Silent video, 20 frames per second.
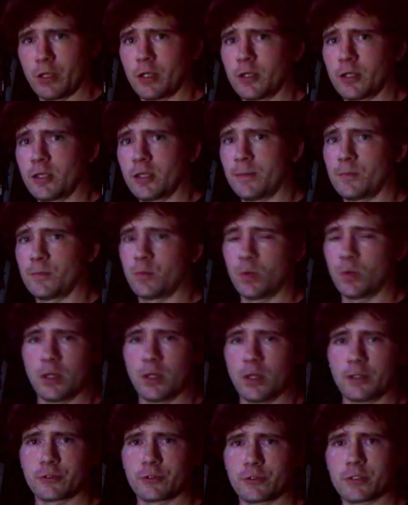I kept one
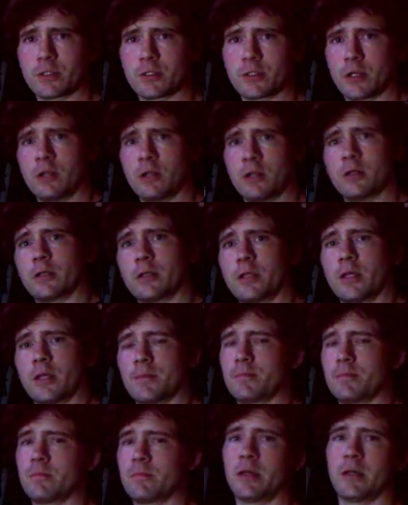electric guitar, I
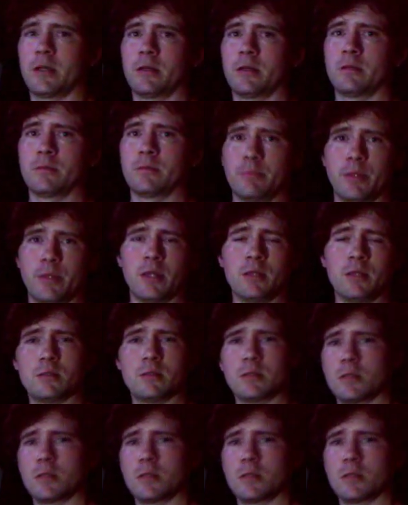kept my bass,